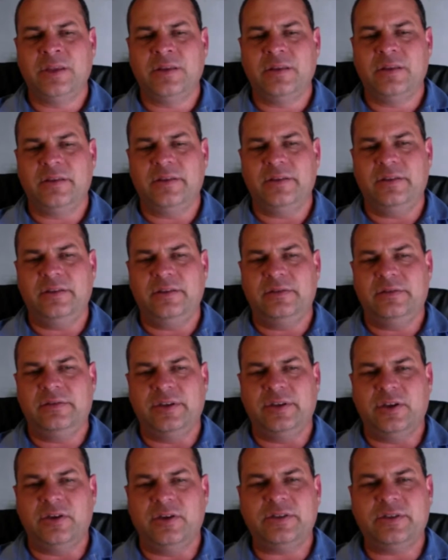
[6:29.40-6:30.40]
The
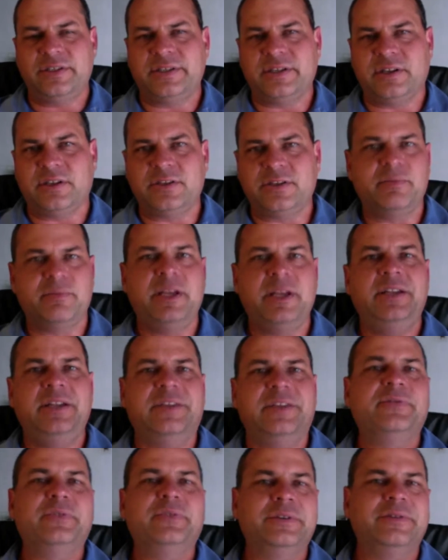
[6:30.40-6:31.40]
Toyota sells many
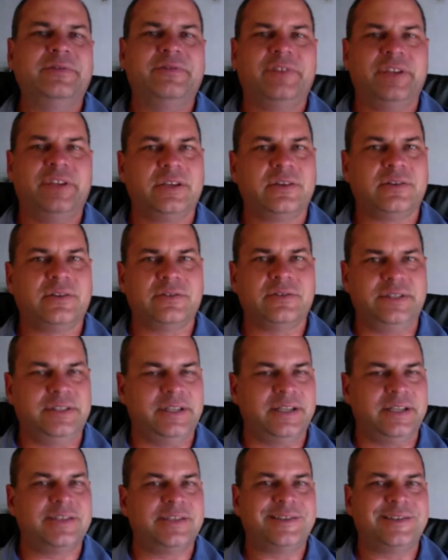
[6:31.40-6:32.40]
different vehicles. It
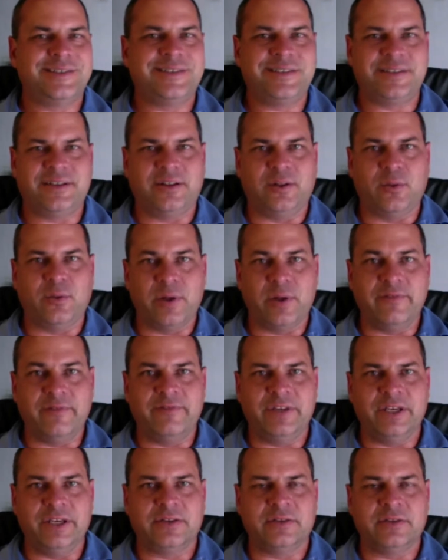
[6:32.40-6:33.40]
doesn't just sell one
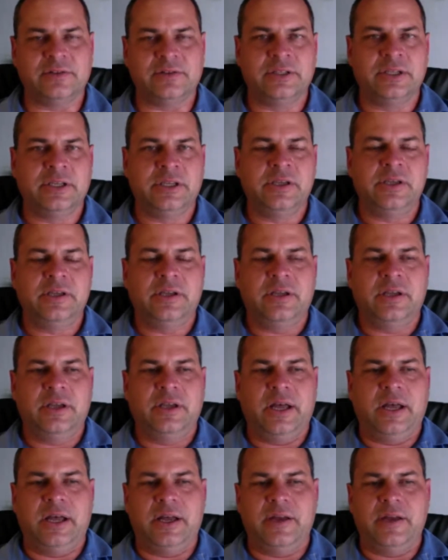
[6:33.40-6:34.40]
vehicle.
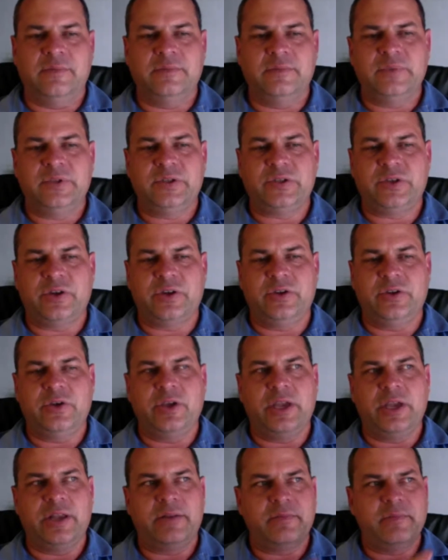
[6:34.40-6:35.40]
So you
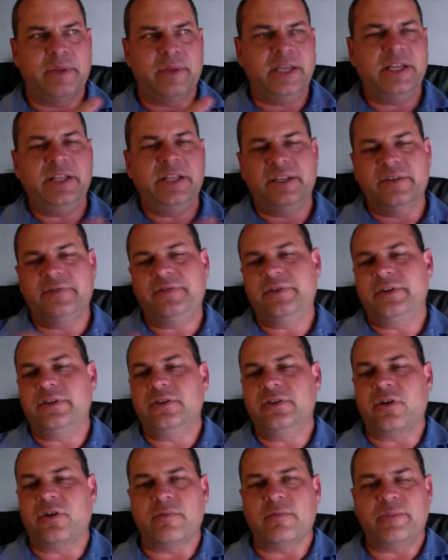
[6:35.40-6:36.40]
get many
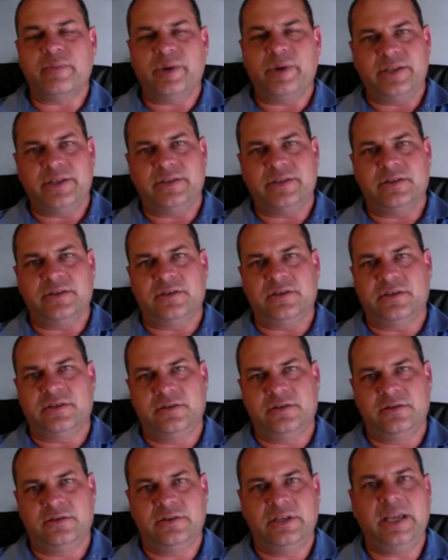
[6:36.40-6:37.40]
different
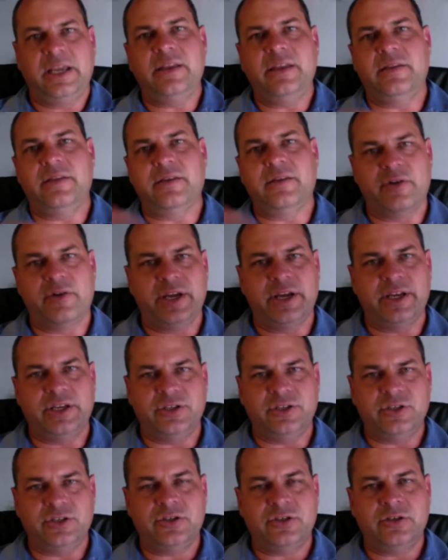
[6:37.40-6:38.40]
compressors in the
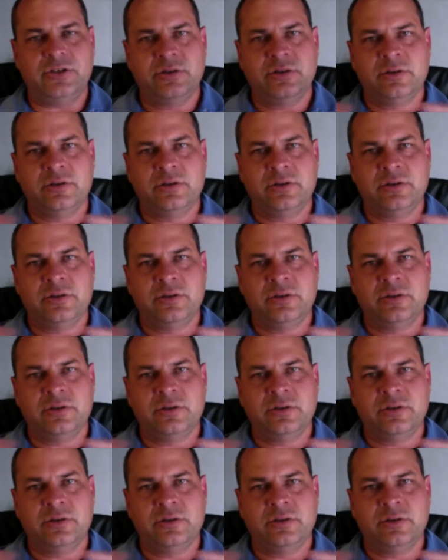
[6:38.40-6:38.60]
range